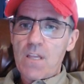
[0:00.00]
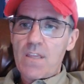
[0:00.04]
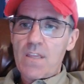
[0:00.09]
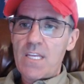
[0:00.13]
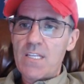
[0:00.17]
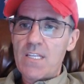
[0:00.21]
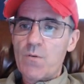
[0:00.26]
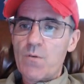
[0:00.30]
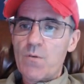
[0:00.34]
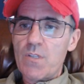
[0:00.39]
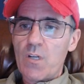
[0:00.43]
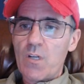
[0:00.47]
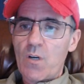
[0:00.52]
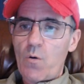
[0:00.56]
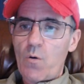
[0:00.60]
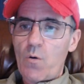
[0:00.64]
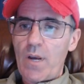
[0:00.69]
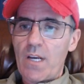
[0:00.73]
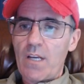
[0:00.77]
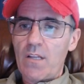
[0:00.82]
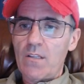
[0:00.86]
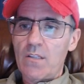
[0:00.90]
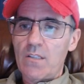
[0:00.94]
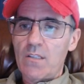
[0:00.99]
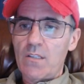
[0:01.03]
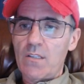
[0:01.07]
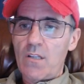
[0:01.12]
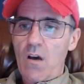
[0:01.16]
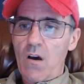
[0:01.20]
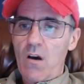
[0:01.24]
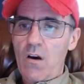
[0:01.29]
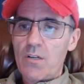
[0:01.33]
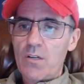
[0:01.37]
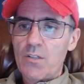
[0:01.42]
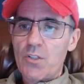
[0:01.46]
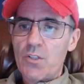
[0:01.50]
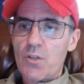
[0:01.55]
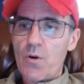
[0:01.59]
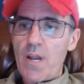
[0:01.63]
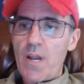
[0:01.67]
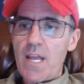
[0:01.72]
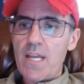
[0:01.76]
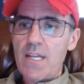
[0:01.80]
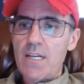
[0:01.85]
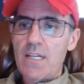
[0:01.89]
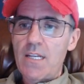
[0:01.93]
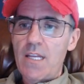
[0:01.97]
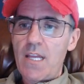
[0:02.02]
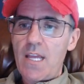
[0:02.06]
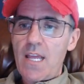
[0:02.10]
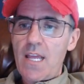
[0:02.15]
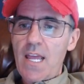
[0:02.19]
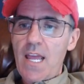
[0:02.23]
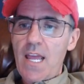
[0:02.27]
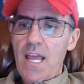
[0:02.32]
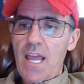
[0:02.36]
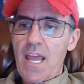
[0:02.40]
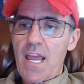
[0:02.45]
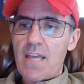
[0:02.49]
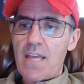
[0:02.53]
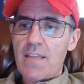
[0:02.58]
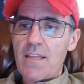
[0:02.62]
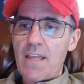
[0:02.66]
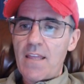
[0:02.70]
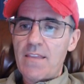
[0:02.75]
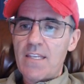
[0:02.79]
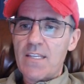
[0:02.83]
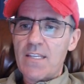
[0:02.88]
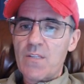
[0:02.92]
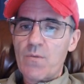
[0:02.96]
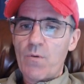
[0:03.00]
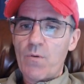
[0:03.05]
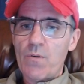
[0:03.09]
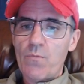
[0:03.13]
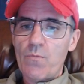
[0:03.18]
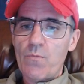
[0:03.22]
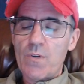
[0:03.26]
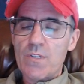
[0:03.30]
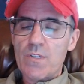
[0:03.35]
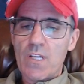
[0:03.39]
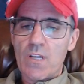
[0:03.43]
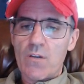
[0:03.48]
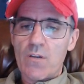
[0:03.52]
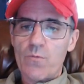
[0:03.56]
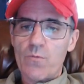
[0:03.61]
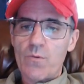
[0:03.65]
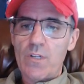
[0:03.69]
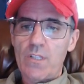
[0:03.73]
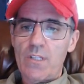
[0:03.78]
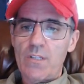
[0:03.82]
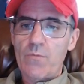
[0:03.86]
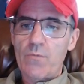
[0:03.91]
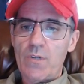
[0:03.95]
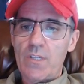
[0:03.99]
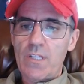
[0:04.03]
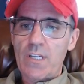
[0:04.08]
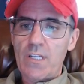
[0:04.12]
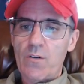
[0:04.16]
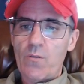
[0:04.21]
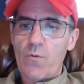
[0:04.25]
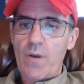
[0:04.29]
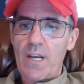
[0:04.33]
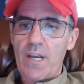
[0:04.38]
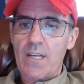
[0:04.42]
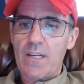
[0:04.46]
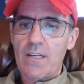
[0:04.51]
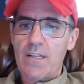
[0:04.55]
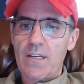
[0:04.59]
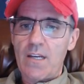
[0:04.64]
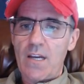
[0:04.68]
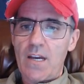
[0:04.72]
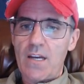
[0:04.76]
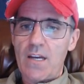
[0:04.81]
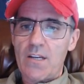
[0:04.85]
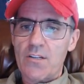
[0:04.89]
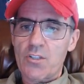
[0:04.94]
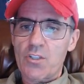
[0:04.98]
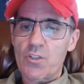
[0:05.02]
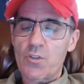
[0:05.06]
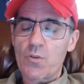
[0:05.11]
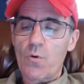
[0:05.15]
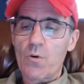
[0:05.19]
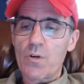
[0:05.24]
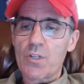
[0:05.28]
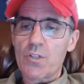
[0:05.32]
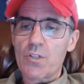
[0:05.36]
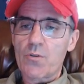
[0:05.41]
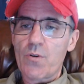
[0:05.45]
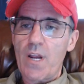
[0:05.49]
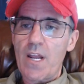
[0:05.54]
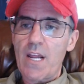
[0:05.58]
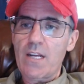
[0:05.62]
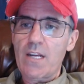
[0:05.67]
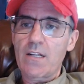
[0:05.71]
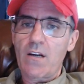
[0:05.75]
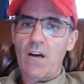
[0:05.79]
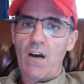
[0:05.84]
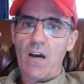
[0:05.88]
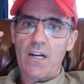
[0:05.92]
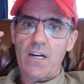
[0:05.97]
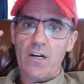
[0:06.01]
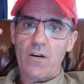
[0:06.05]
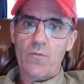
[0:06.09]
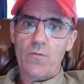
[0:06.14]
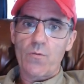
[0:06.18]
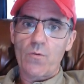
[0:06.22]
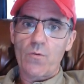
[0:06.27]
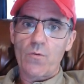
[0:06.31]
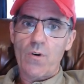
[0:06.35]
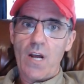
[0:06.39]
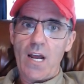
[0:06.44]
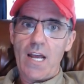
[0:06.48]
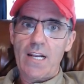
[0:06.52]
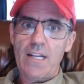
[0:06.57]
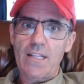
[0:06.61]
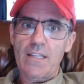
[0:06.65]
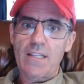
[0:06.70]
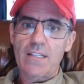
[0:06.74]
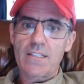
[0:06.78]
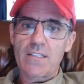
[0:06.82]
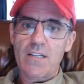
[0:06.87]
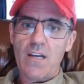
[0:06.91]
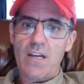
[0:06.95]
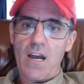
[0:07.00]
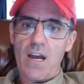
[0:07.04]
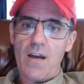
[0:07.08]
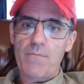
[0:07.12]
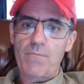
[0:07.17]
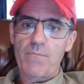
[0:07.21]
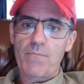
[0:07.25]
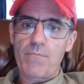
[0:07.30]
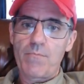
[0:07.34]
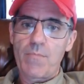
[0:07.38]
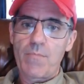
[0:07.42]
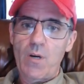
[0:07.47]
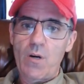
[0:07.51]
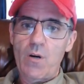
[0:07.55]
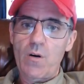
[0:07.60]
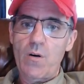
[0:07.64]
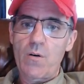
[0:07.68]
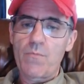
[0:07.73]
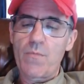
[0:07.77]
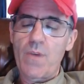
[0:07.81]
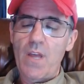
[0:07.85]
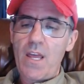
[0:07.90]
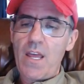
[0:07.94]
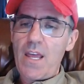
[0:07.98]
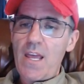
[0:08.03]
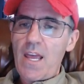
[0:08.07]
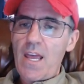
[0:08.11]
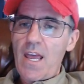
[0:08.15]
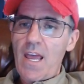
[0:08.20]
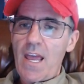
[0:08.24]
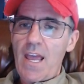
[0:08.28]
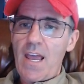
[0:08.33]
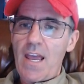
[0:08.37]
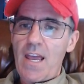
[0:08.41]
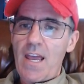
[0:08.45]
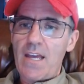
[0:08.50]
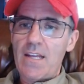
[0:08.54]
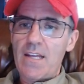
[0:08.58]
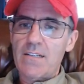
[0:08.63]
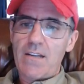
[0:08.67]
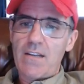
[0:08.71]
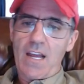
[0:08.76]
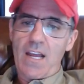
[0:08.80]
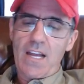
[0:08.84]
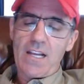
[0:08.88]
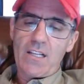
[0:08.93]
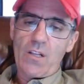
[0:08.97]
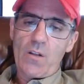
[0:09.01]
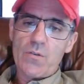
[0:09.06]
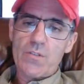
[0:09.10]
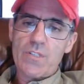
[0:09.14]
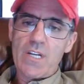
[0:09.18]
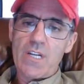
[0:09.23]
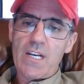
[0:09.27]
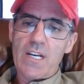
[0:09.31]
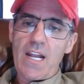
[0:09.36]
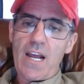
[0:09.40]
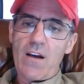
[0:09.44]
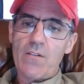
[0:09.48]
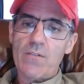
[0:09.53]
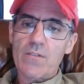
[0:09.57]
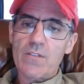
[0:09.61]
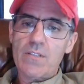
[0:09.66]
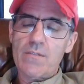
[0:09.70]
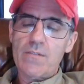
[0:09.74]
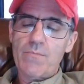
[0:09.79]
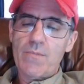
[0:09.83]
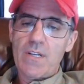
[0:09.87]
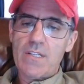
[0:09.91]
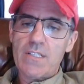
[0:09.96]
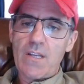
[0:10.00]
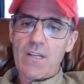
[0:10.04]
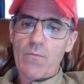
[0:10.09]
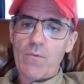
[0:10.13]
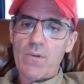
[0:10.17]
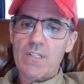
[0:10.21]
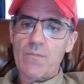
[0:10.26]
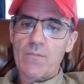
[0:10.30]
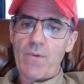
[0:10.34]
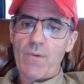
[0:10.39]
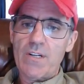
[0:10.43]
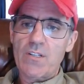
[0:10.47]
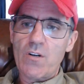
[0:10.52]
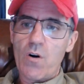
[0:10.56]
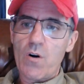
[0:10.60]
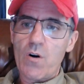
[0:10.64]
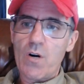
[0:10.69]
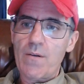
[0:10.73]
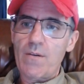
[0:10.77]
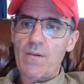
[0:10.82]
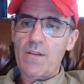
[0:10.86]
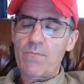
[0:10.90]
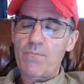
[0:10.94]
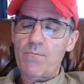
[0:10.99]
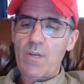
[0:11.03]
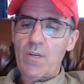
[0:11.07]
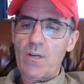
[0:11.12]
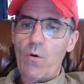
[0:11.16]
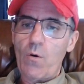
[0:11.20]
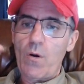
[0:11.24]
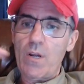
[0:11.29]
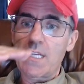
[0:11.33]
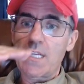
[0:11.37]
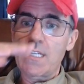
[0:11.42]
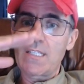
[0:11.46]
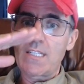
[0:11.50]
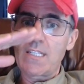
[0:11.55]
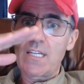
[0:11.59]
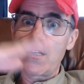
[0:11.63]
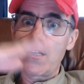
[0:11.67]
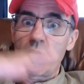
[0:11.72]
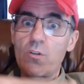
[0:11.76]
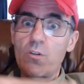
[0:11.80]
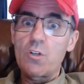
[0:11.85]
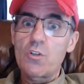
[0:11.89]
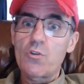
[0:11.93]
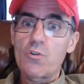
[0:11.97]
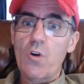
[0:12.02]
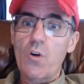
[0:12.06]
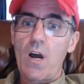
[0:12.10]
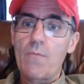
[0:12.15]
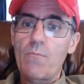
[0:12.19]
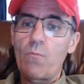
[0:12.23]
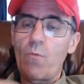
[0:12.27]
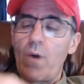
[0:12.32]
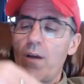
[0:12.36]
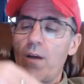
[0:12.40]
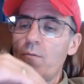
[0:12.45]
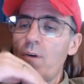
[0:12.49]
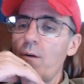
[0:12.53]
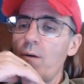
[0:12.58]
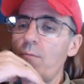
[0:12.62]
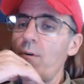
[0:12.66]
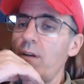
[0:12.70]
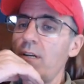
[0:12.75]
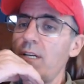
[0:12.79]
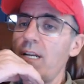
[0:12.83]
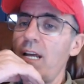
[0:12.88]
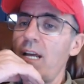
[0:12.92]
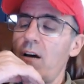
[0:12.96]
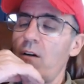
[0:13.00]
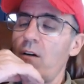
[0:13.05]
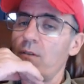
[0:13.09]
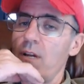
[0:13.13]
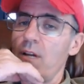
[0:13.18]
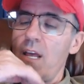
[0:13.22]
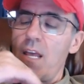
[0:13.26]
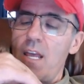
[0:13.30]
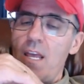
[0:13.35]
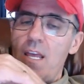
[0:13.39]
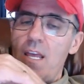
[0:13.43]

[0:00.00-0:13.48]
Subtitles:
This was a quick long trade, and then this one was a really, really quick short trade. Caught it right at the top, boom. And I closed it out because I went to my target. Bitcoin continued to drop way, way, way down.